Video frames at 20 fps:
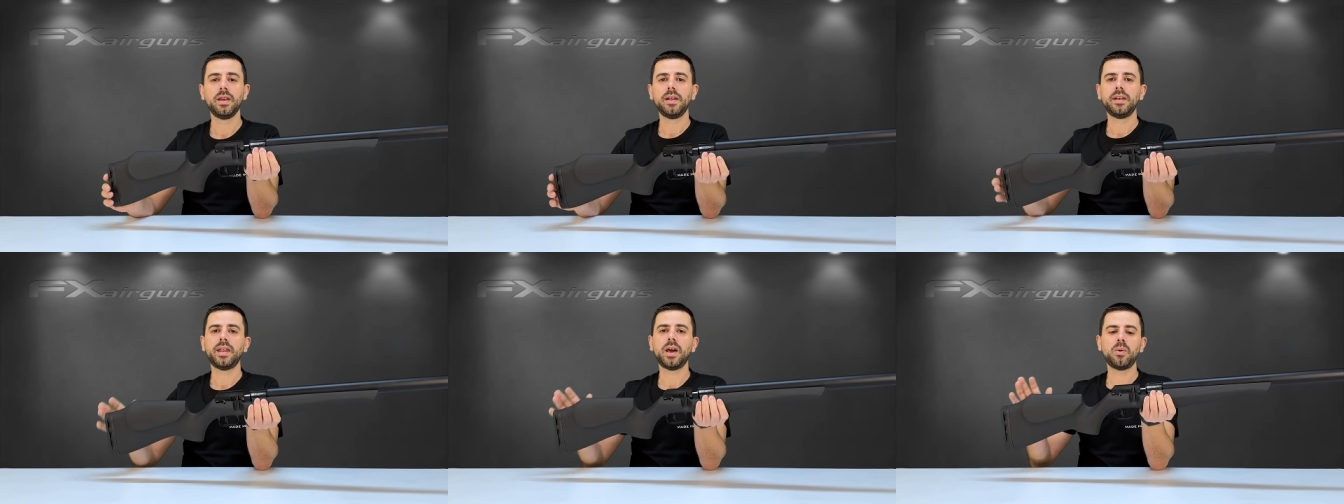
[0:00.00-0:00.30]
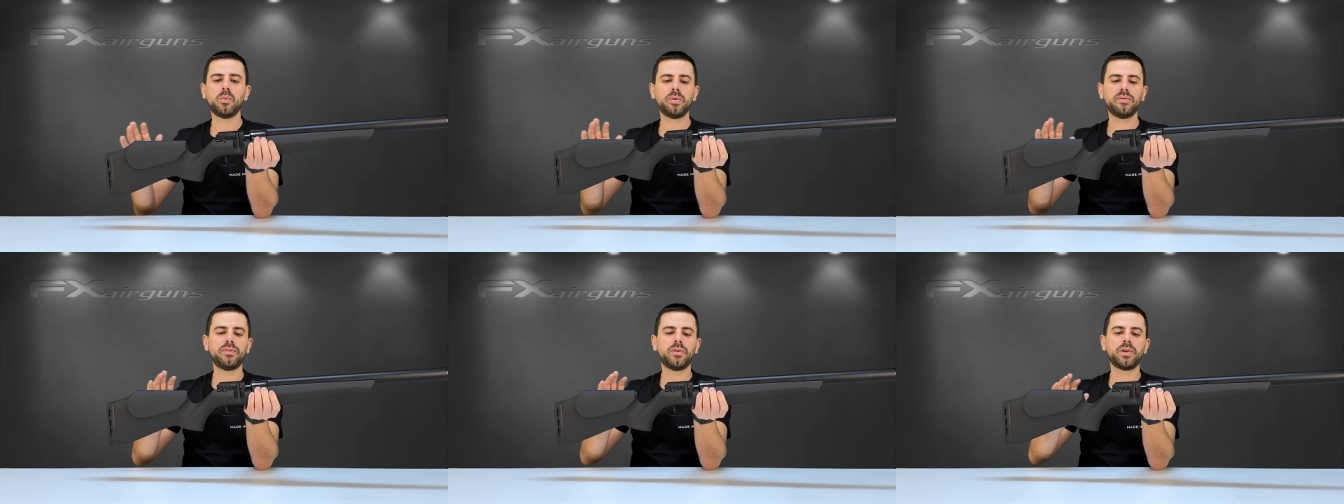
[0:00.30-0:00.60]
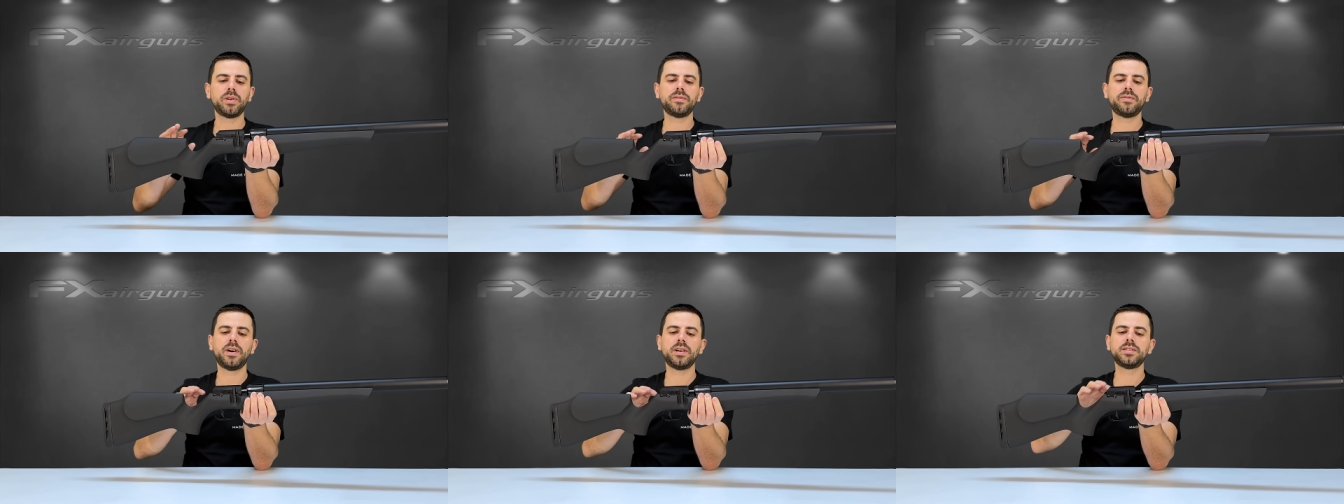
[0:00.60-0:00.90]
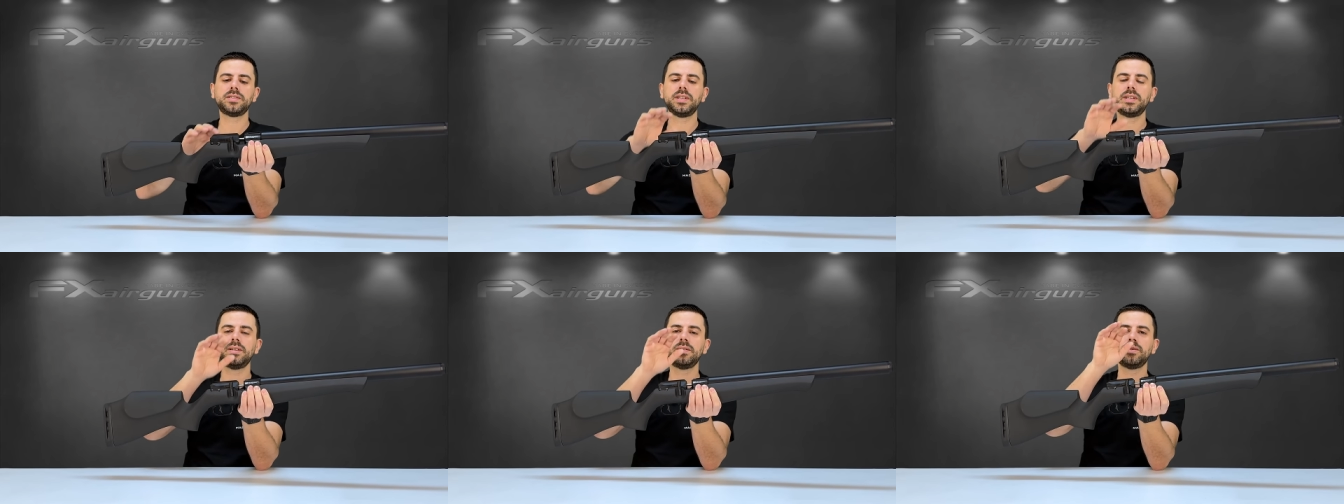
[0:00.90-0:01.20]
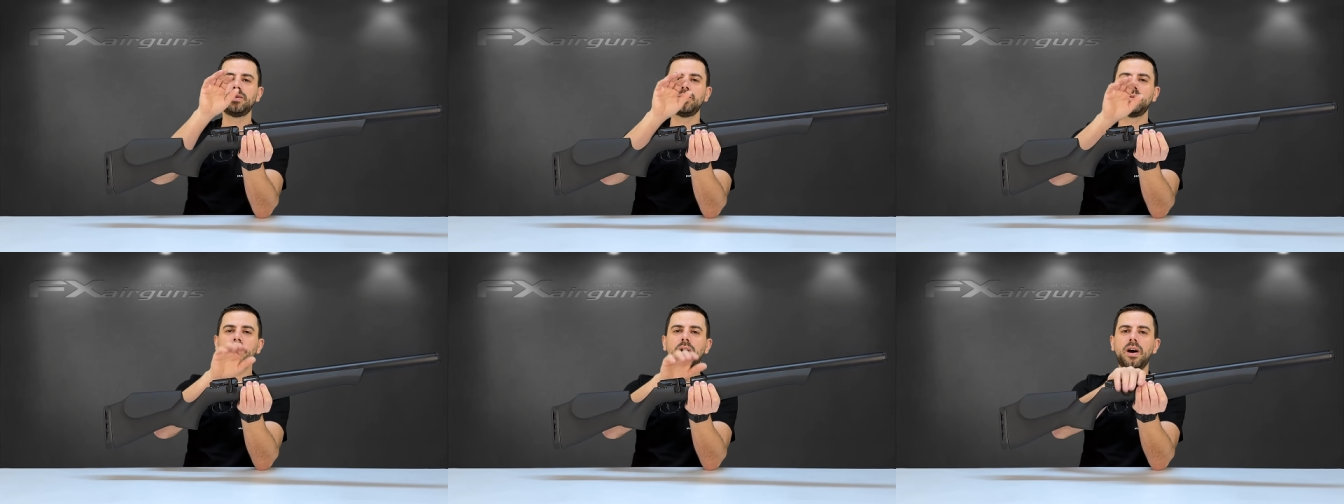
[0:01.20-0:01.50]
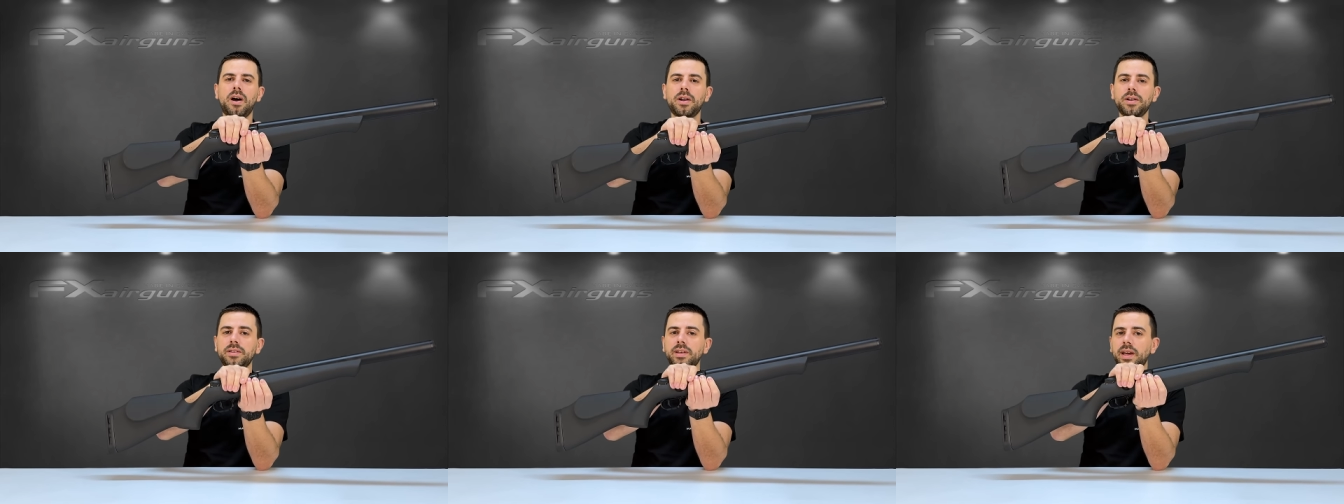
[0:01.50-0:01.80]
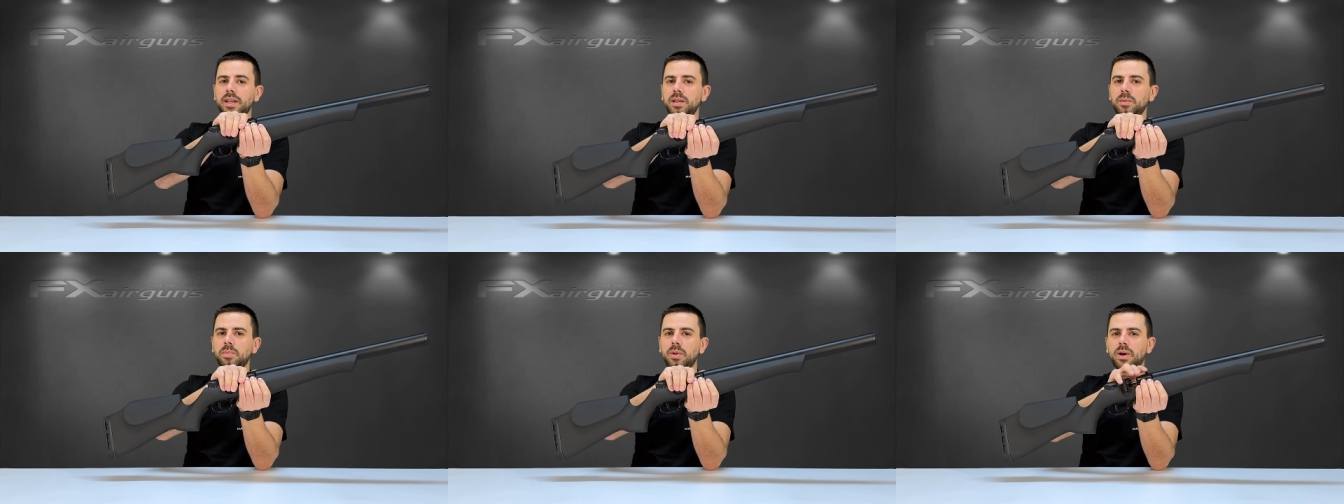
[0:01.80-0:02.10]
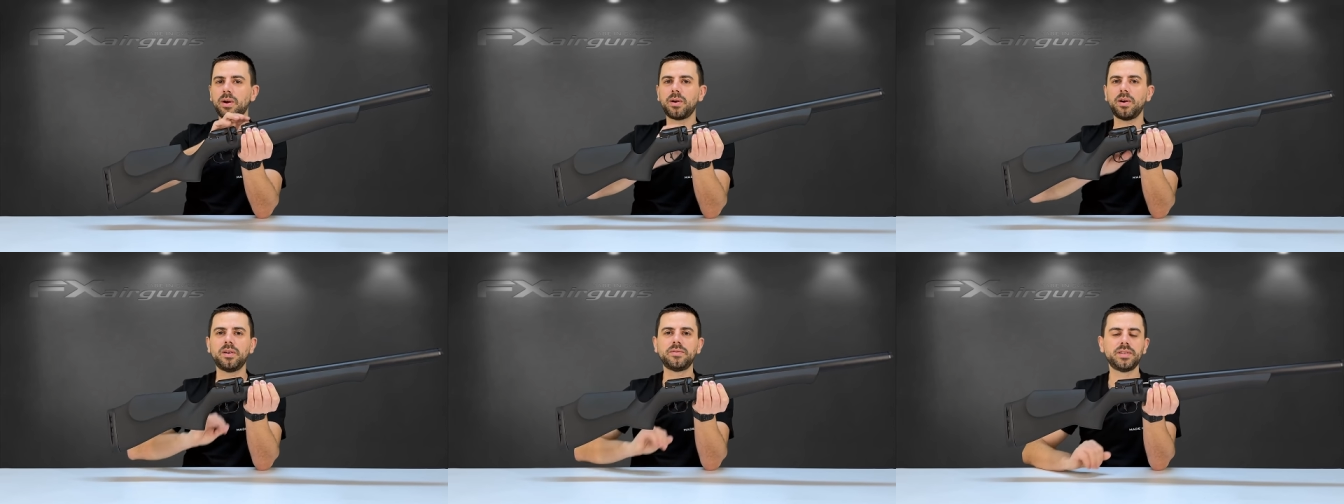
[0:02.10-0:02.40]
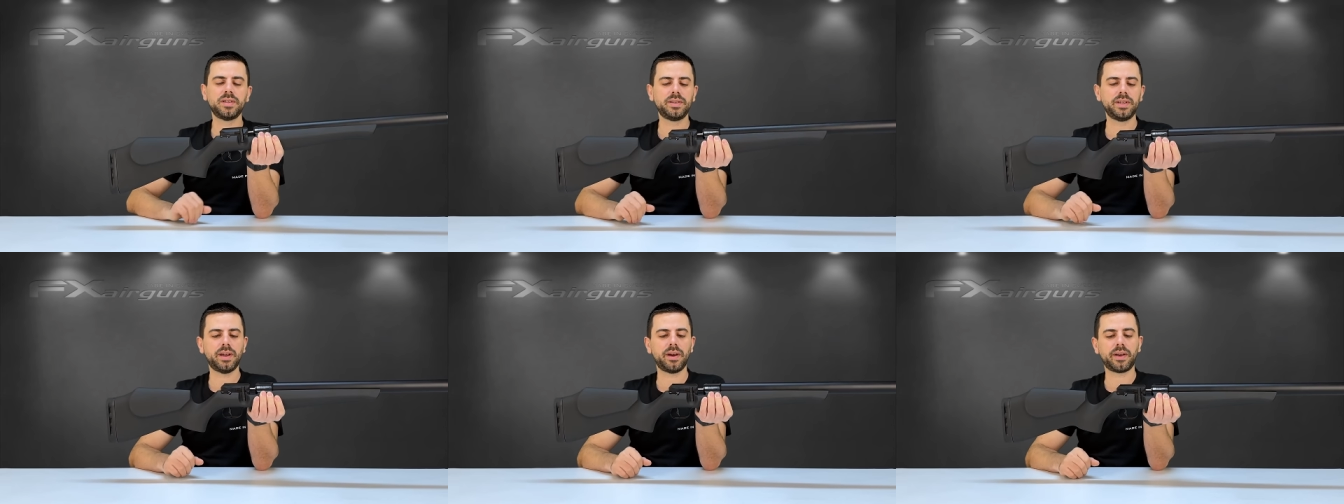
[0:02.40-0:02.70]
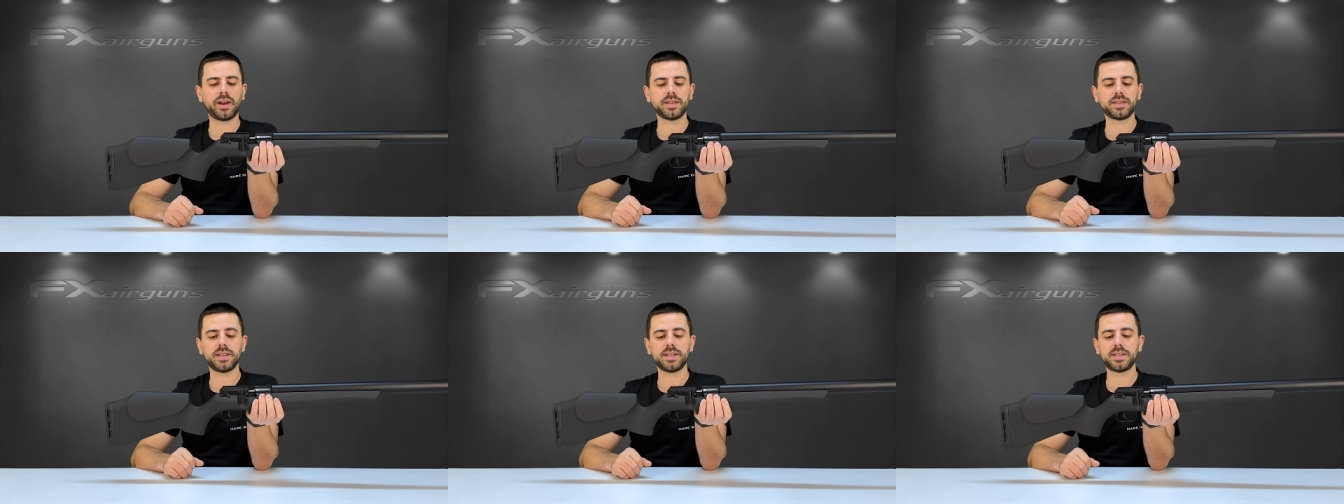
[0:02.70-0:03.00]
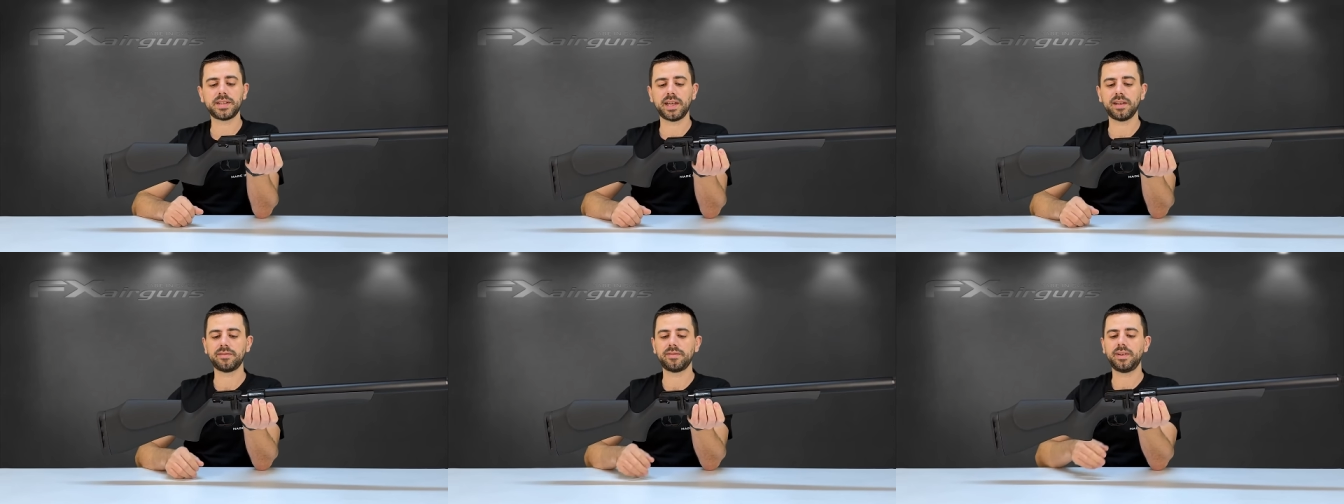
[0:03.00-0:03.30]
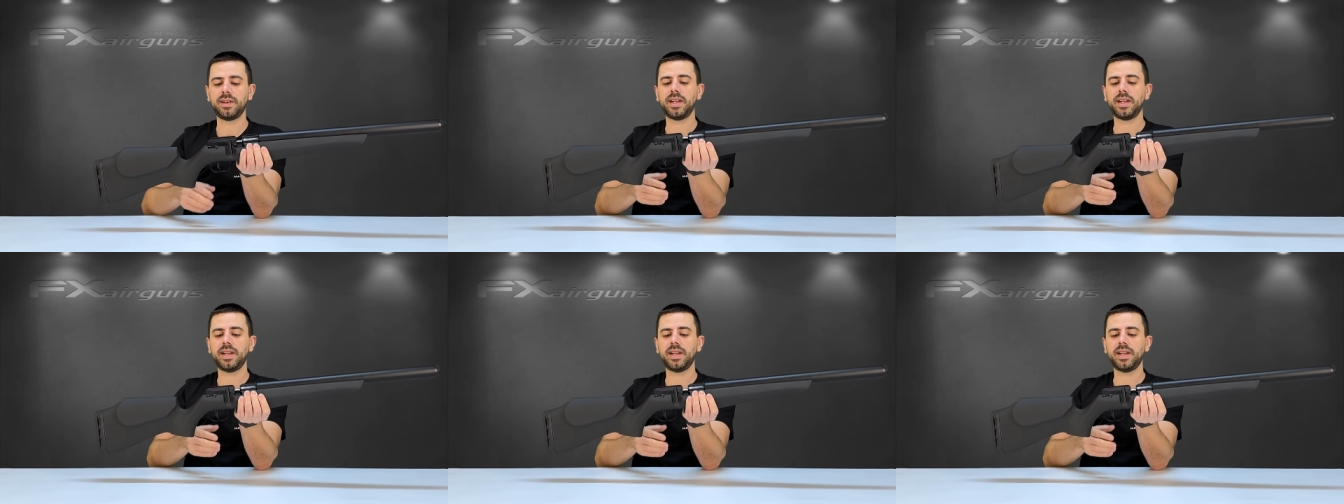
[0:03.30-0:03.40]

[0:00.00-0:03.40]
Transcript: Now, before advancing to the heart and the block of the D R S itself,